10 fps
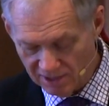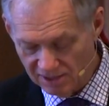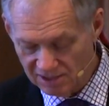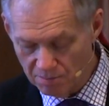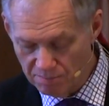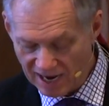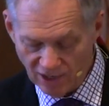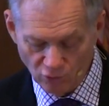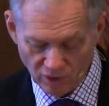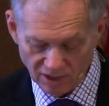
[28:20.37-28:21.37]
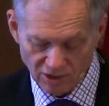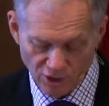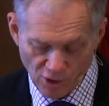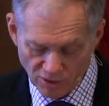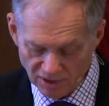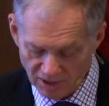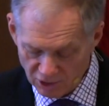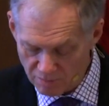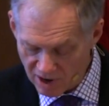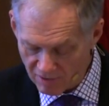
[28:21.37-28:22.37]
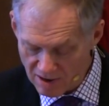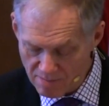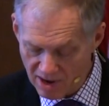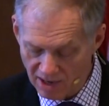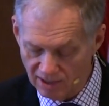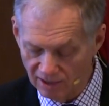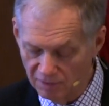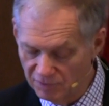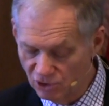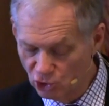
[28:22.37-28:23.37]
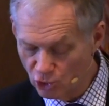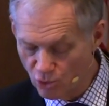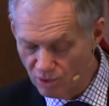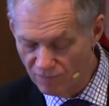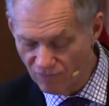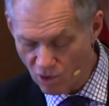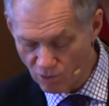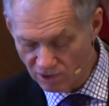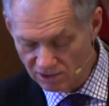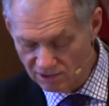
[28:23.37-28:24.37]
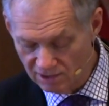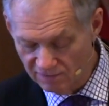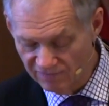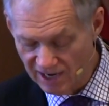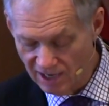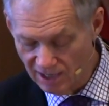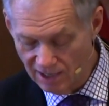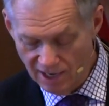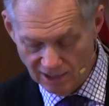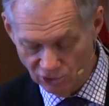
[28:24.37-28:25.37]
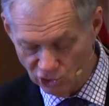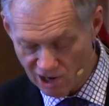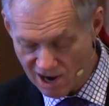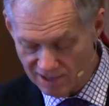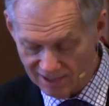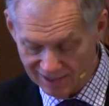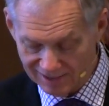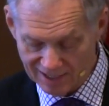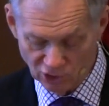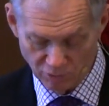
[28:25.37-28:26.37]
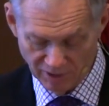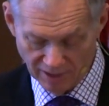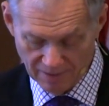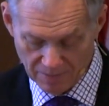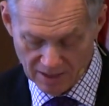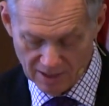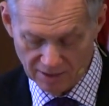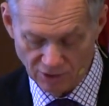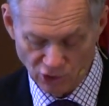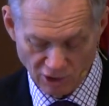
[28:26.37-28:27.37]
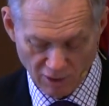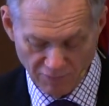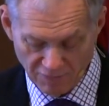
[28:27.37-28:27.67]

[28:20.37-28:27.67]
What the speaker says: and his compatriots, known as his merry men, live in Sherwood Forest, evading John and his henchmen, the sheriff